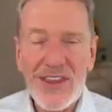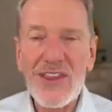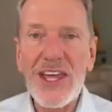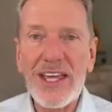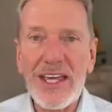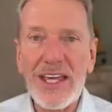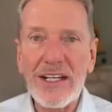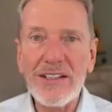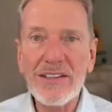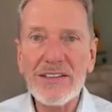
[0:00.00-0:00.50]

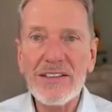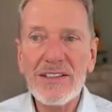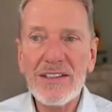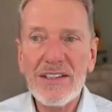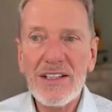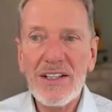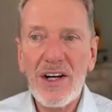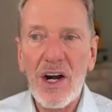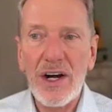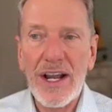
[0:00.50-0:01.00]
thinking
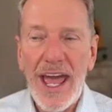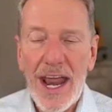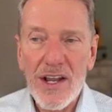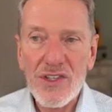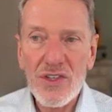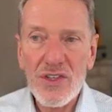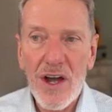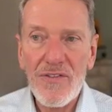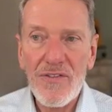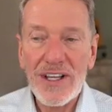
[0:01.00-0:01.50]
or
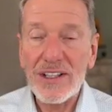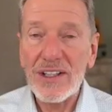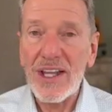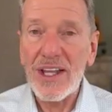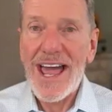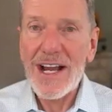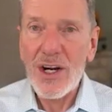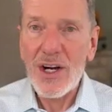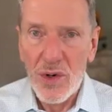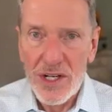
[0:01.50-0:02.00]
catastrophic
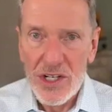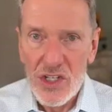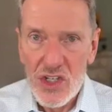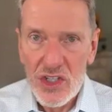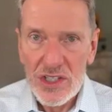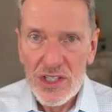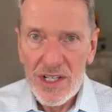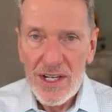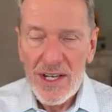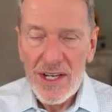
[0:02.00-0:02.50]

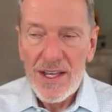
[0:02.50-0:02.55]
language,